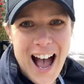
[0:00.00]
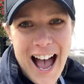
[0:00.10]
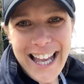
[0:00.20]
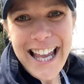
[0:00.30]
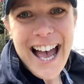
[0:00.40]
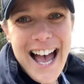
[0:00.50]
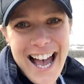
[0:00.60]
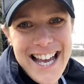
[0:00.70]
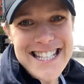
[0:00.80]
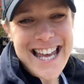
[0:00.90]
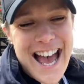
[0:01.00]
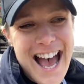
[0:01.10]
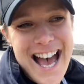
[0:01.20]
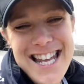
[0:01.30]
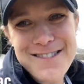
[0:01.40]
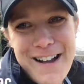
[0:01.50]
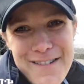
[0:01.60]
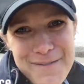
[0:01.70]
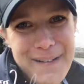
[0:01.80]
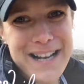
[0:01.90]
Hi guys, and
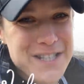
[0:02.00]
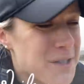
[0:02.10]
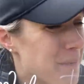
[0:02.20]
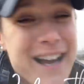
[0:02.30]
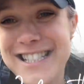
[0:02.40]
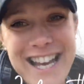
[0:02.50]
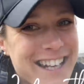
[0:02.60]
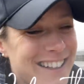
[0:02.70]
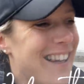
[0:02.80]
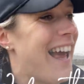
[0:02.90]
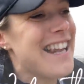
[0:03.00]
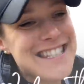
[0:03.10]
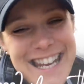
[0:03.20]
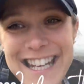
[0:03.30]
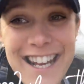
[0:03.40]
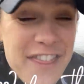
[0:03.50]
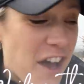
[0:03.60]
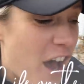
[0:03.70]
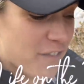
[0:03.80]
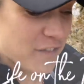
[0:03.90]
welcome back to my channel and another